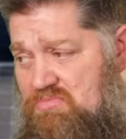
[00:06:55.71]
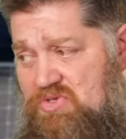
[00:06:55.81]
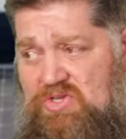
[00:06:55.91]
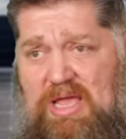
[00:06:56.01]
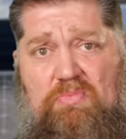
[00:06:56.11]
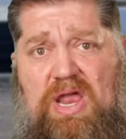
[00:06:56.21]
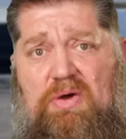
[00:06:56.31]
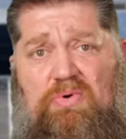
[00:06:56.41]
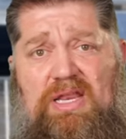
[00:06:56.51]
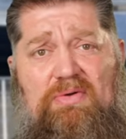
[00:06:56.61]
Same way
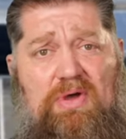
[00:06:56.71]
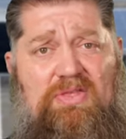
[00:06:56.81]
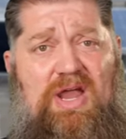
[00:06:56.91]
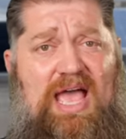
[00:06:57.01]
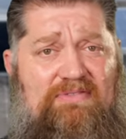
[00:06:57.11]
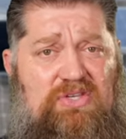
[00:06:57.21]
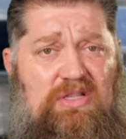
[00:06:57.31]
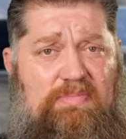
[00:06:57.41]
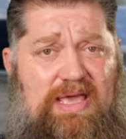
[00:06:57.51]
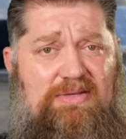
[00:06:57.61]
I would whether I have
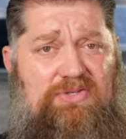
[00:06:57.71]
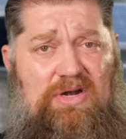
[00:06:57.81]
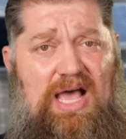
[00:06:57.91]
solar panels or